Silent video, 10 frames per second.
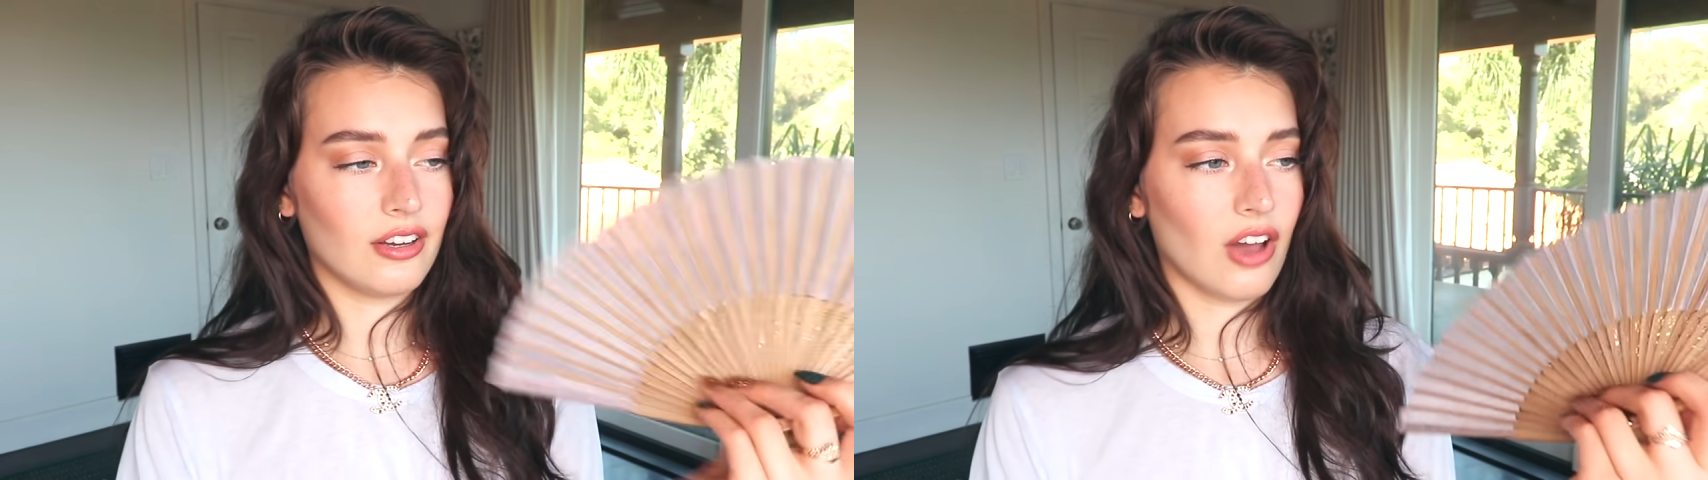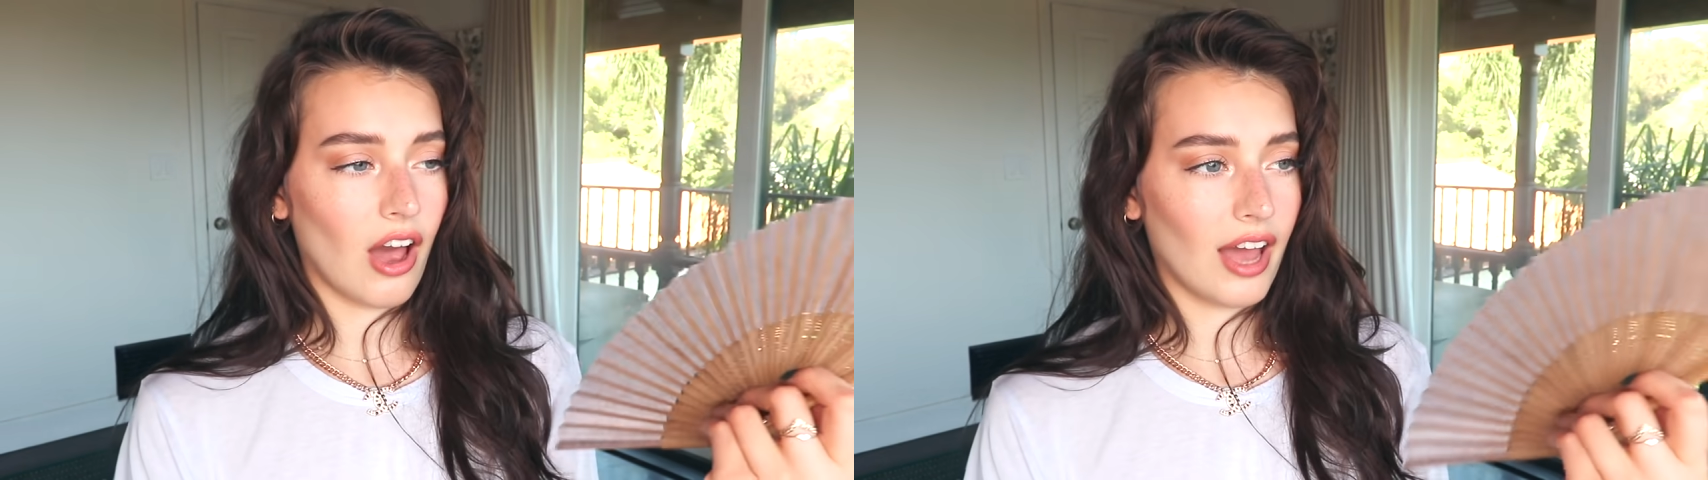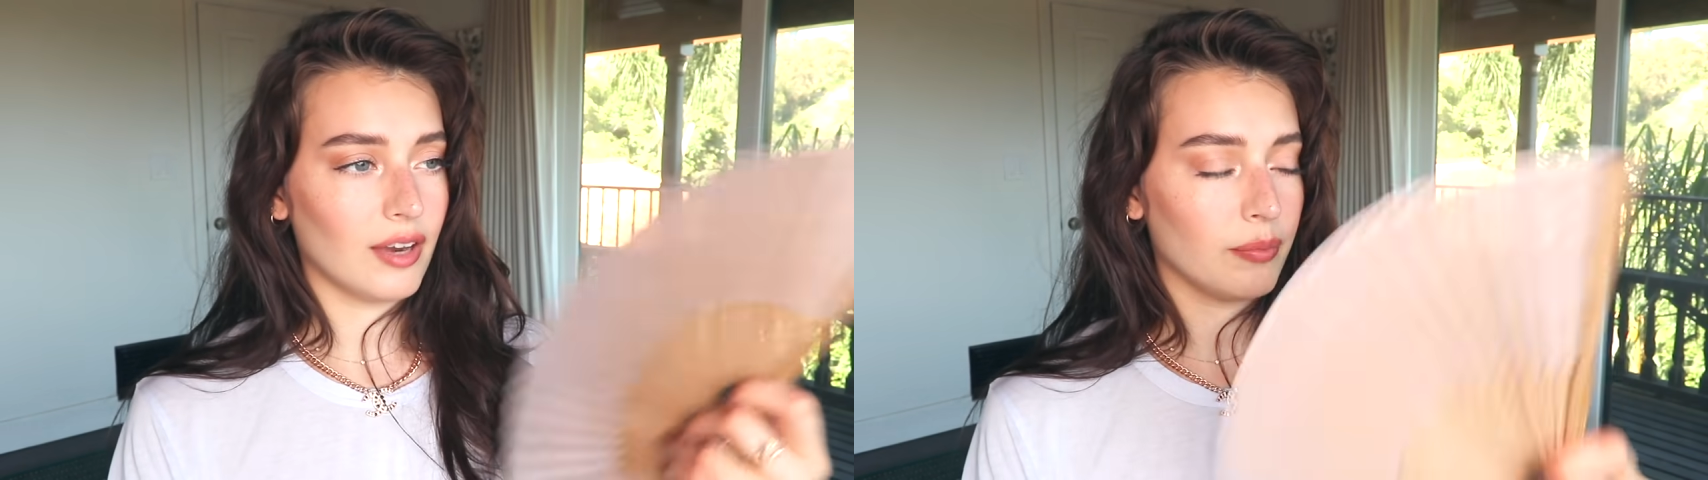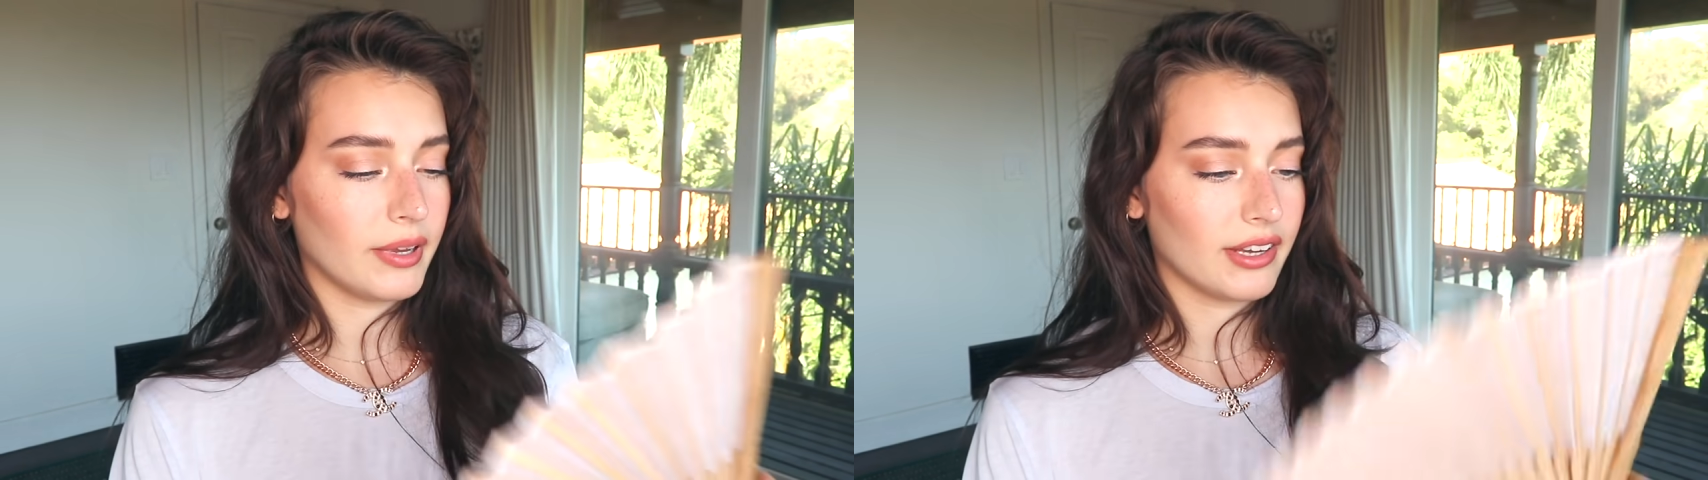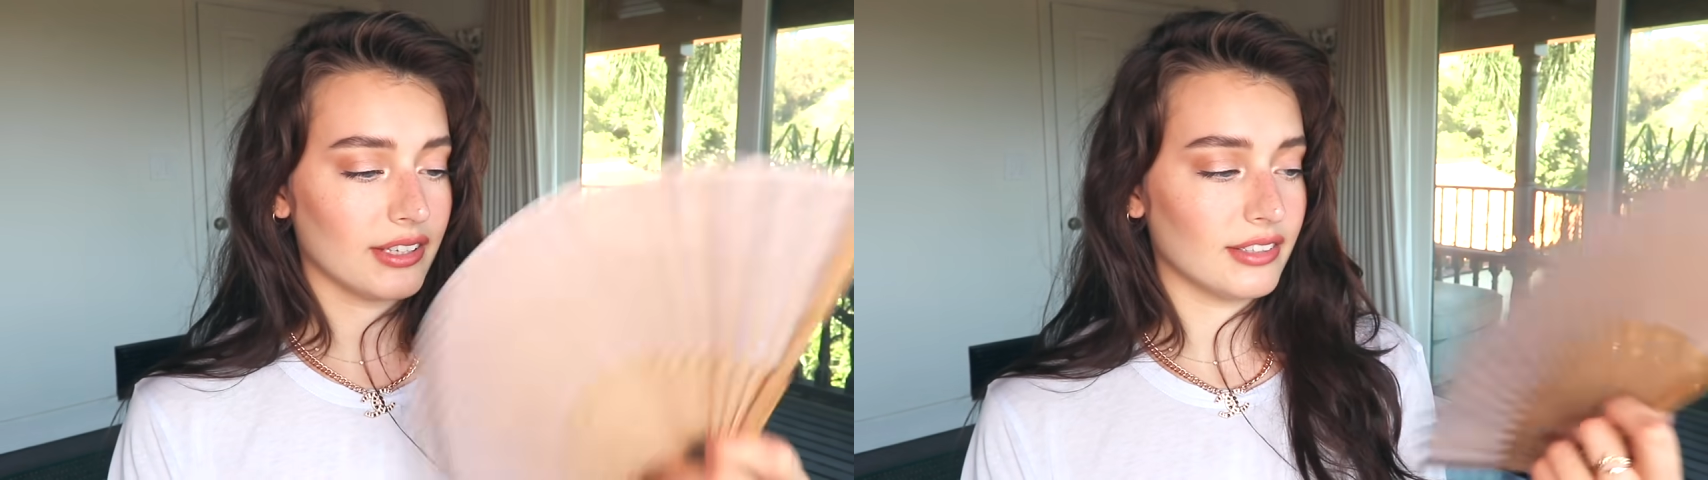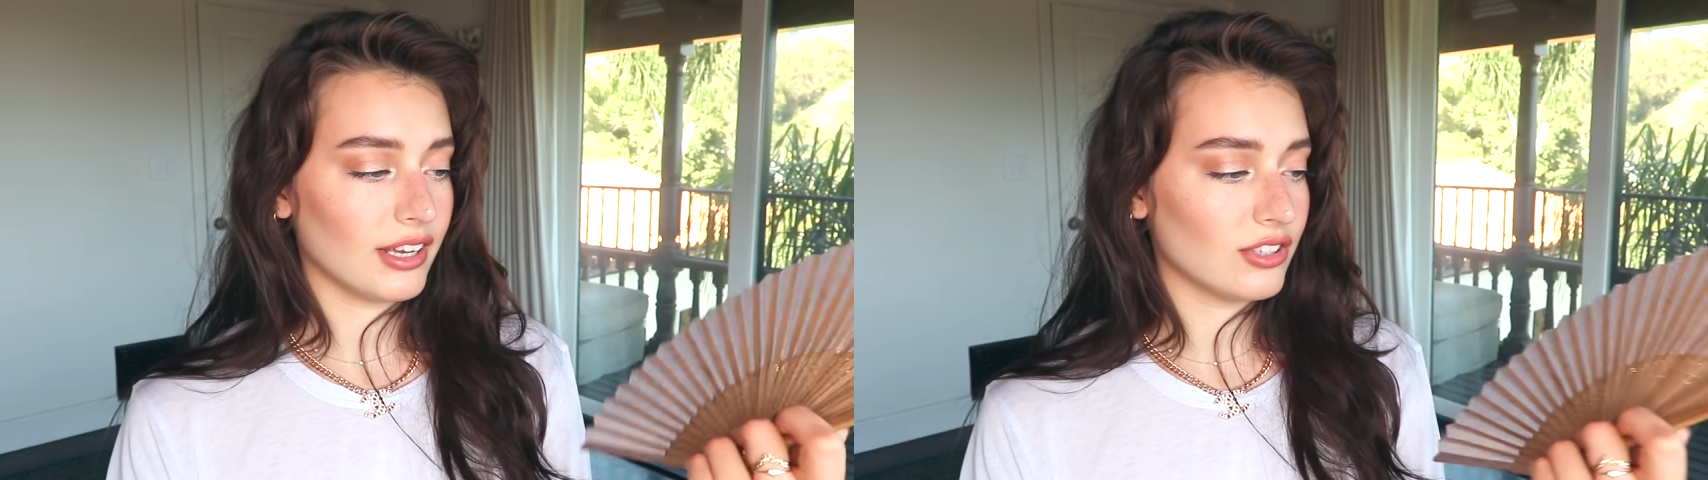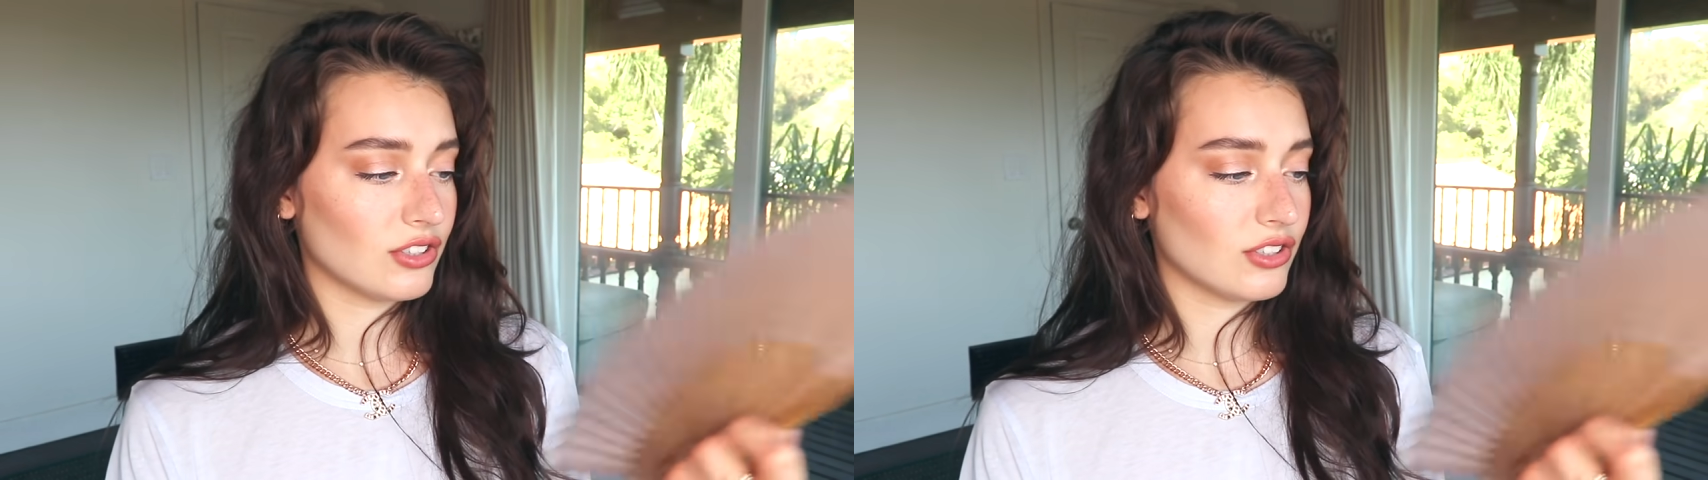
got because I